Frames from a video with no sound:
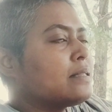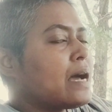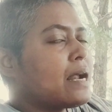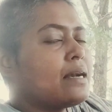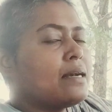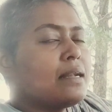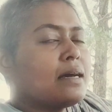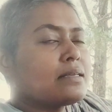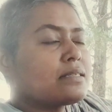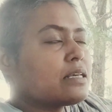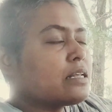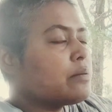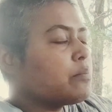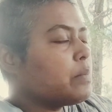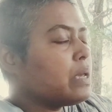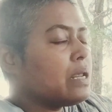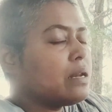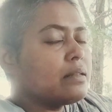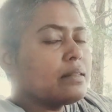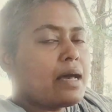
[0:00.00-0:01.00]
that doesn't
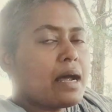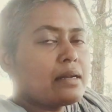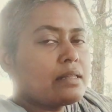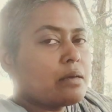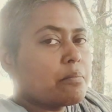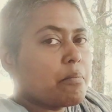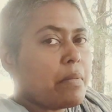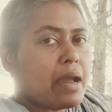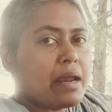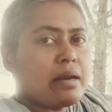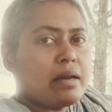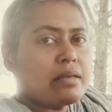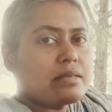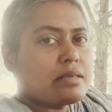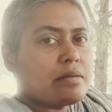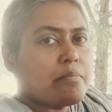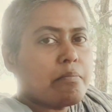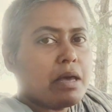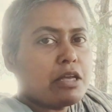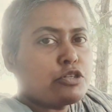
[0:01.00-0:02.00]
mean that the mind
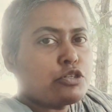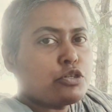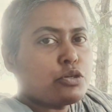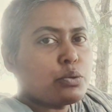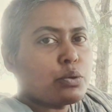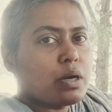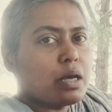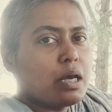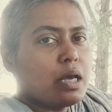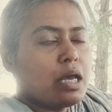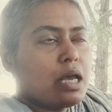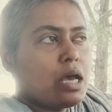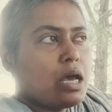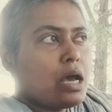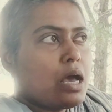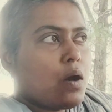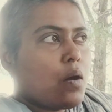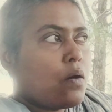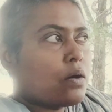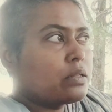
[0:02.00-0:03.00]
is immature
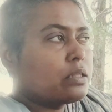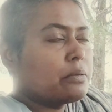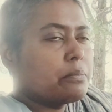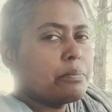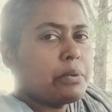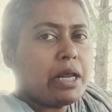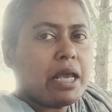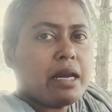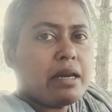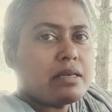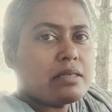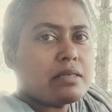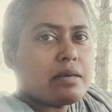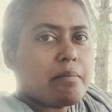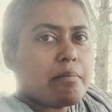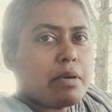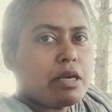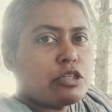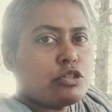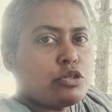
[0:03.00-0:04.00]
or the brain is
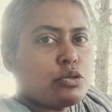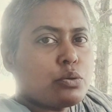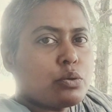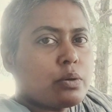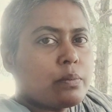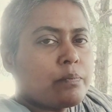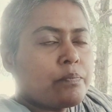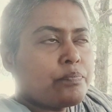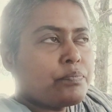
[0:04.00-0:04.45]
immature.